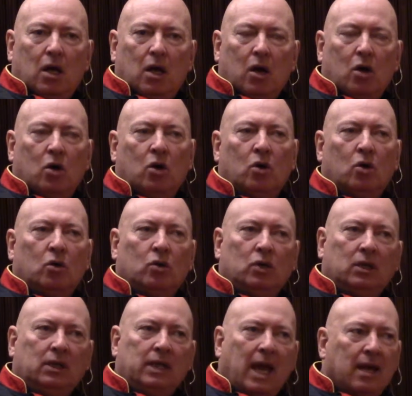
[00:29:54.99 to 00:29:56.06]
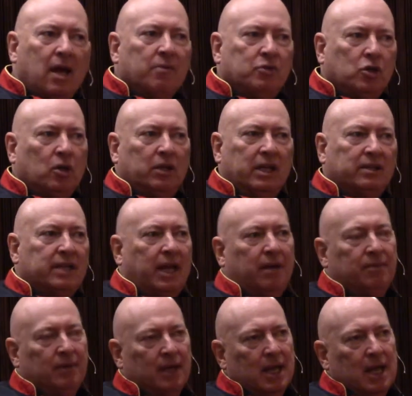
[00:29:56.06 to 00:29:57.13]
Oh, yeah, I'm sure. They say,
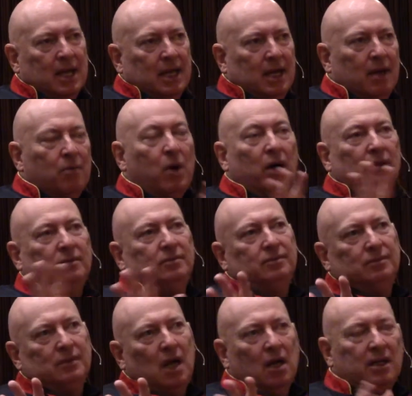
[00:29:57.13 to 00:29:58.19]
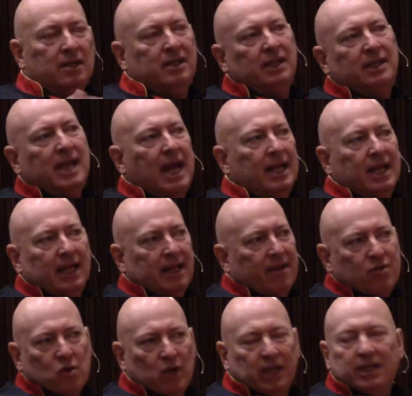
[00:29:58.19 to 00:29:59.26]
well, honestly, Dan, I have
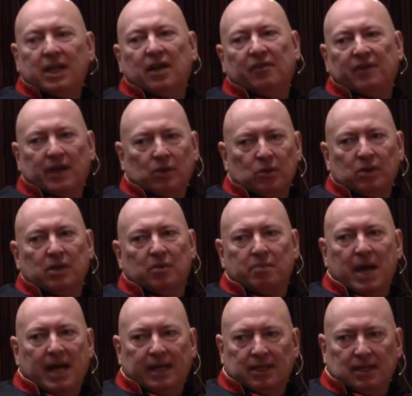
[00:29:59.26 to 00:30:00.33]
no idea if I could go back.